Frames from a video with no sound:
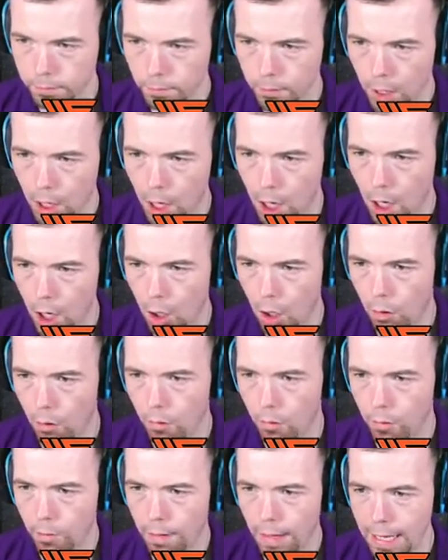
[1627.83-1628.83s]
Oh,
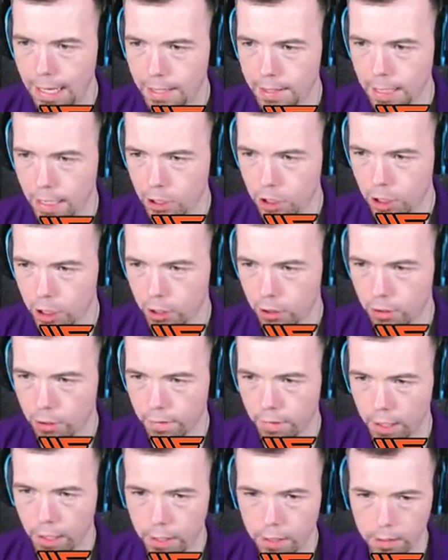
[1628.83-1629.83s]
that is actually good
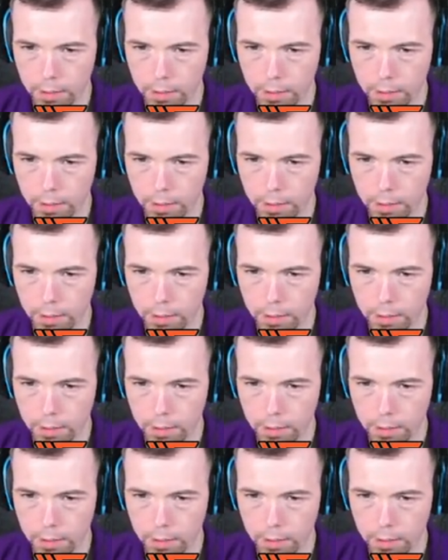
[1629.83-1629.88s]
defending.